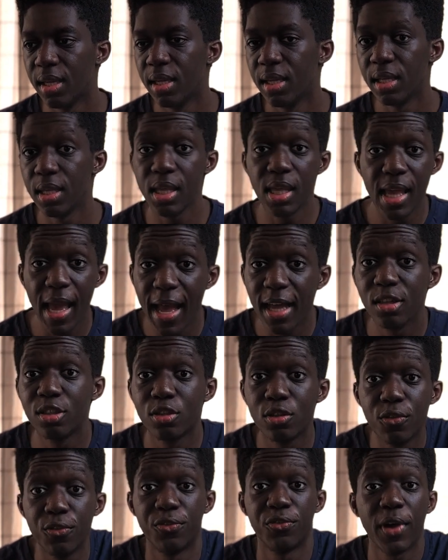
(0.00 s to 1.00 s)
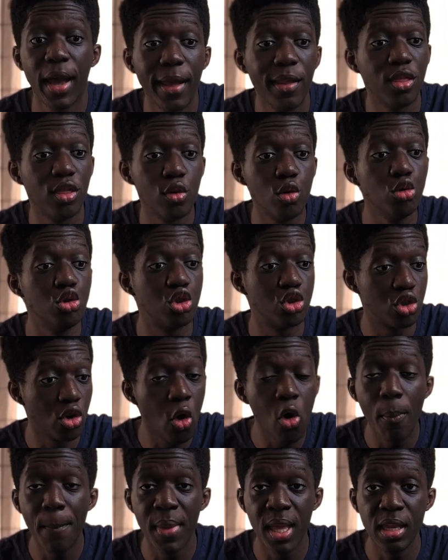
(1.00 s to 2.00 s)
he has to fight through
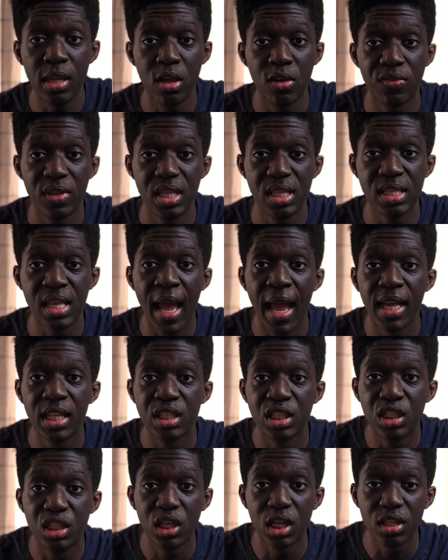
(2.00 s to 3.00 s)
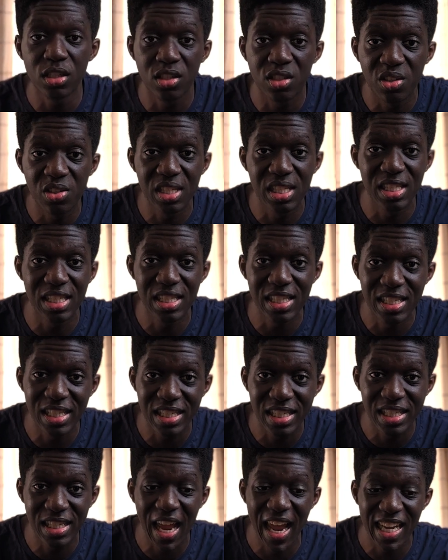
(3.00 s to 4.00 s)
so many of these guys just to see
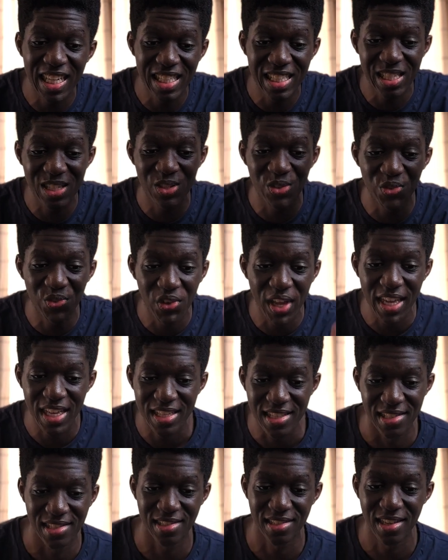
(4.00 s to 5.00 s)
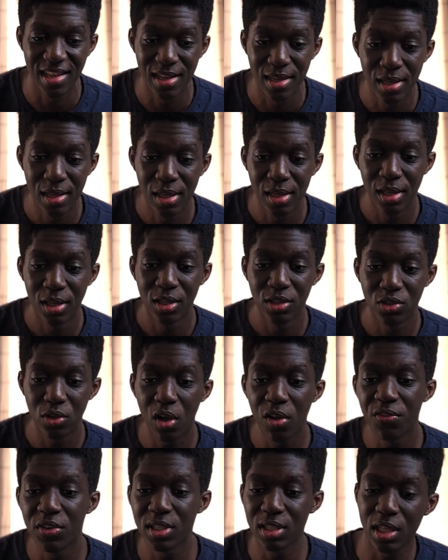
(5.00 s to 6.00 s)
Shanks' face. So
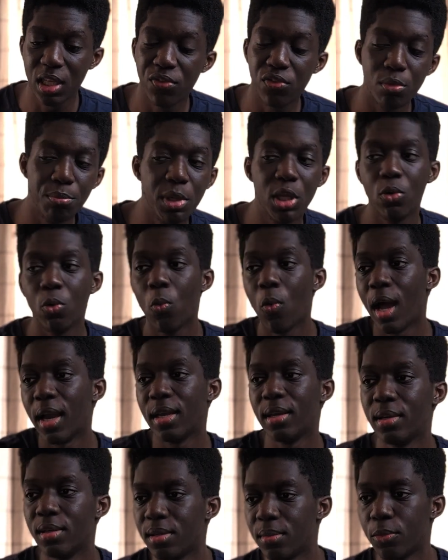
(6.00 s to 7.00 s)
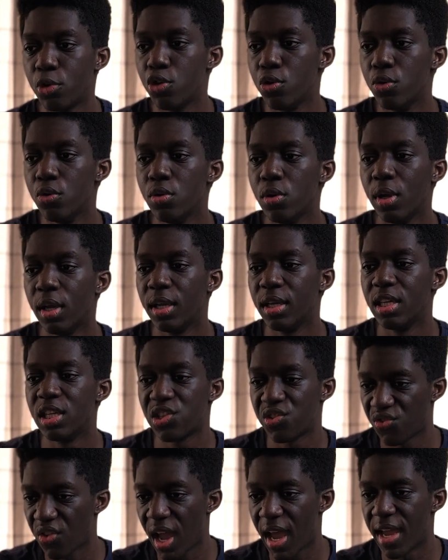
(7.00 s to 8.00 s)
obviously, if you beat one crew, it's
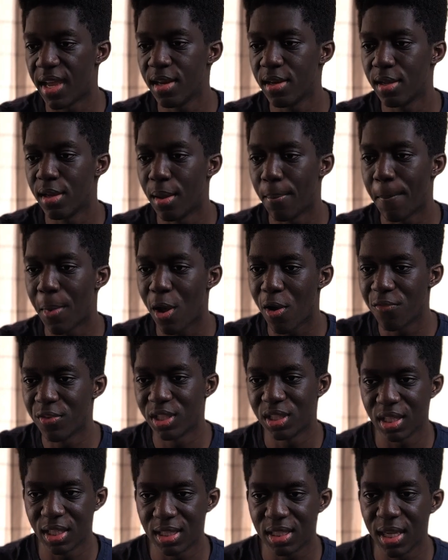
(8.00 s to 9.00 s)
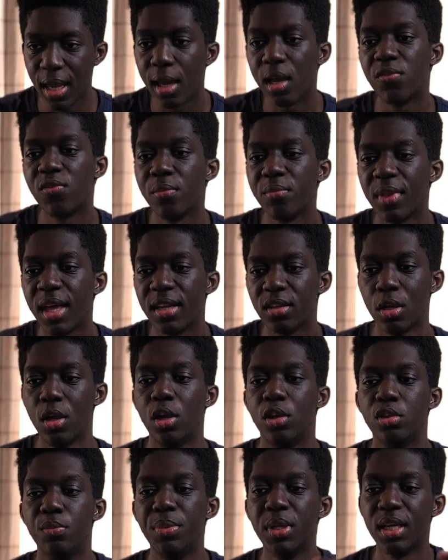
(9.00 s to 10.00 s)
fine. But obviously, you're tired from that.
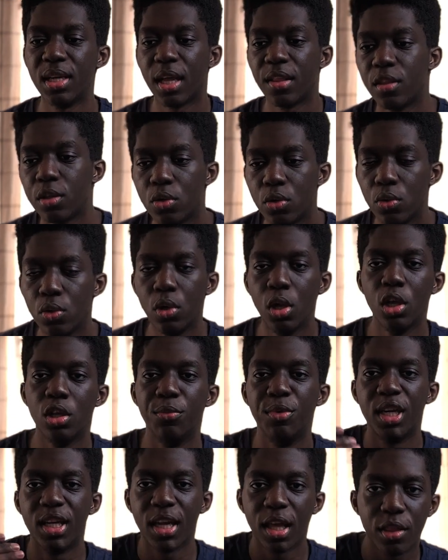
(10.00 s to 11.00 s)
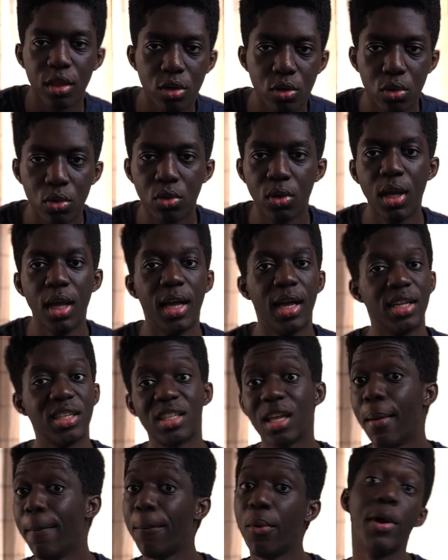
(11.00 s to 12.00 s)
You beat another crew. You beat another crew. At
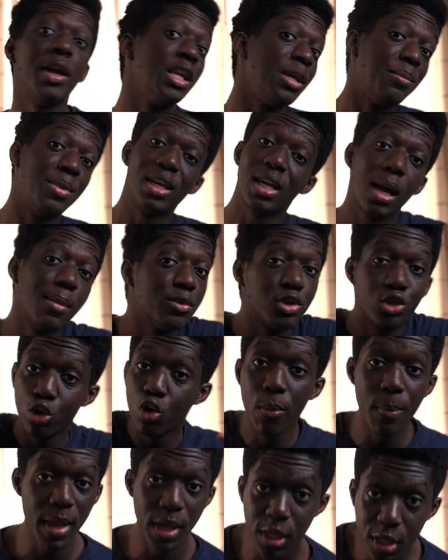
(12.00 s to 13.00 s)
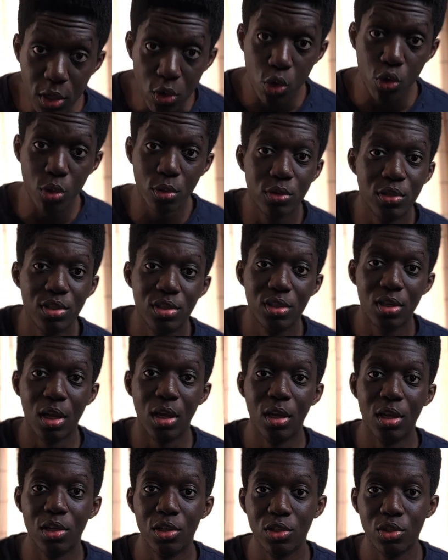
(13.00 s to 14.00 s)
some point, it becomes too many crews
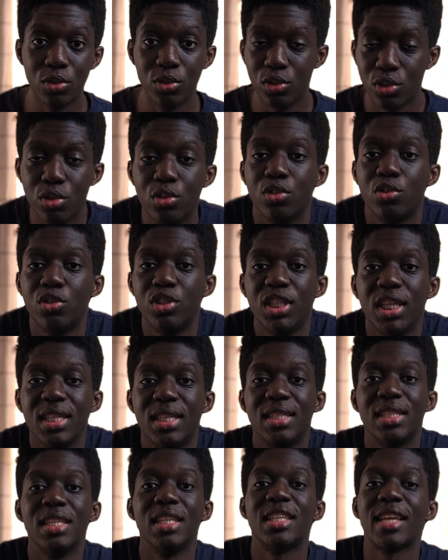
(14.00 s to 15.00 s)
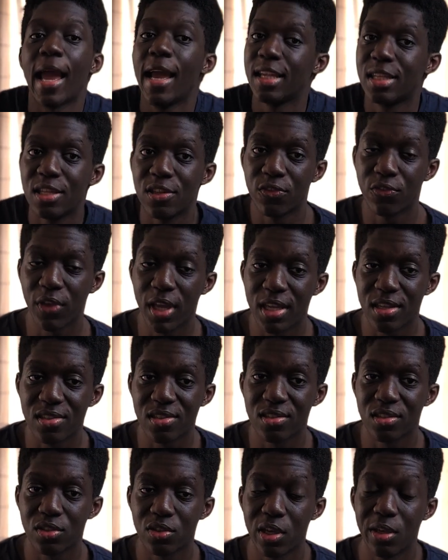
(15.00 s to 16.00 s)
to just see Shanks' face.
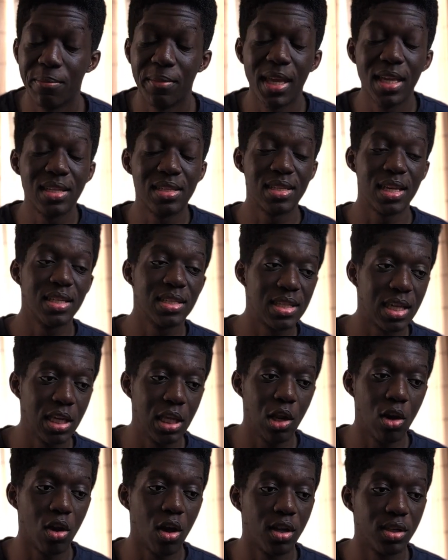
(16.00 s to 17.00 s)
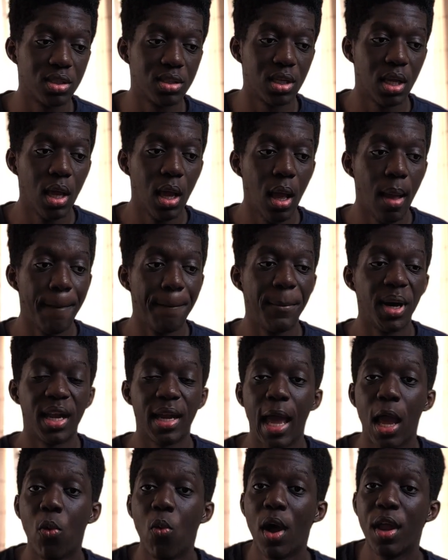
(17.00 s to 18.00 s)
So it makes sense that he lost. But
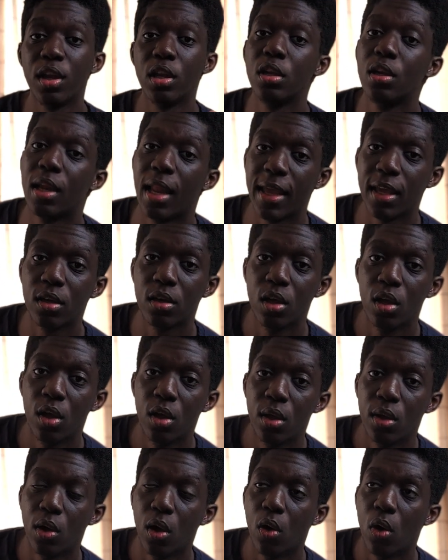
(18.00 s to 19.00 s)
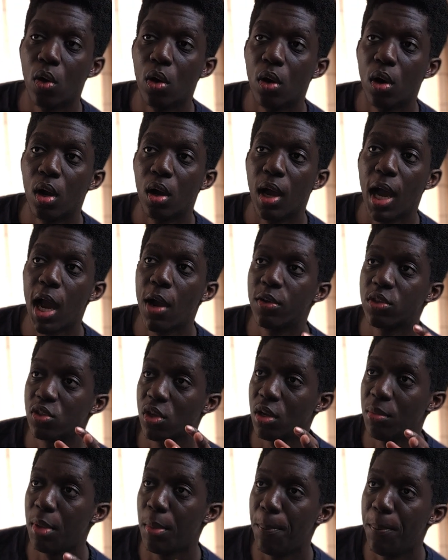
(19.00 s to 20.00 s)
I wonder, like, how it's
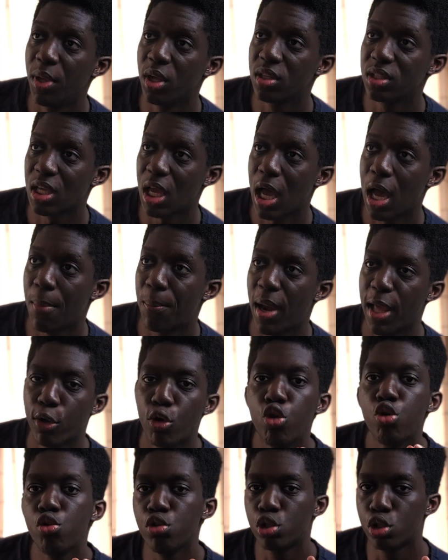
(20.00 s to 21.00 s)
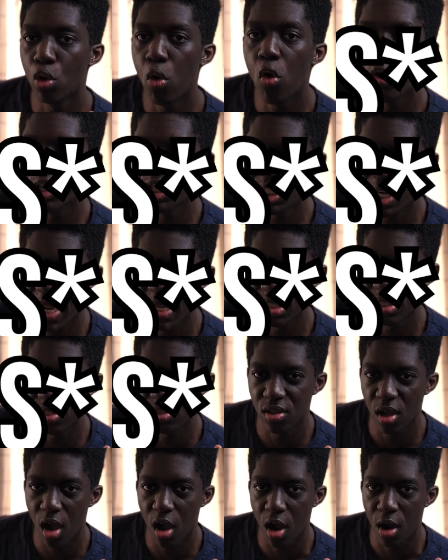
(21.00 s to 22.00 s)
going to be built up. Like, who took Shanks'
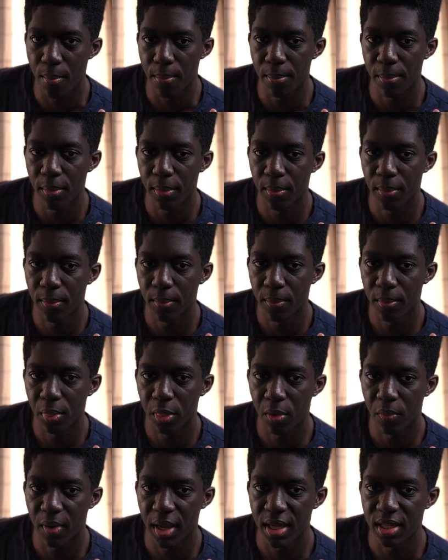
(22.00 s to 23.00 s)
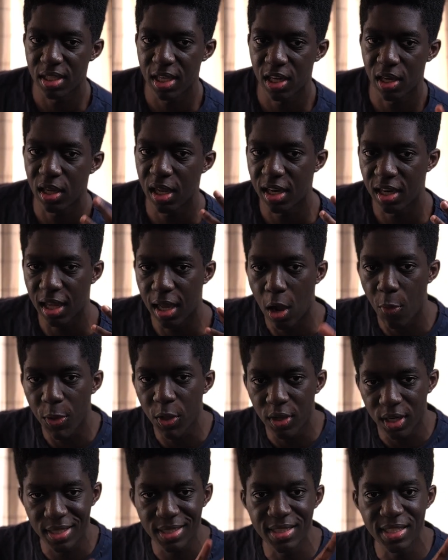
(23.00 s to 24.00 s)
arm, right? And are we
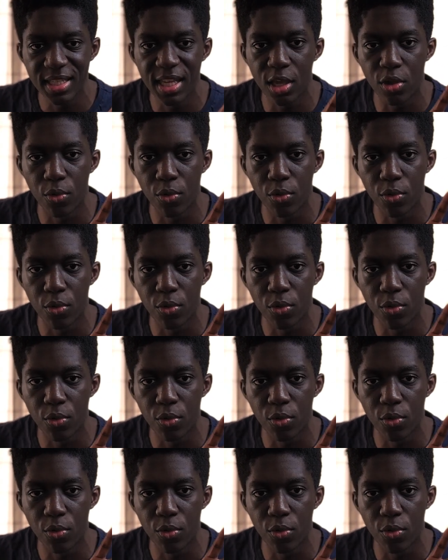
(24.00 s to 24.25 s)
going to see a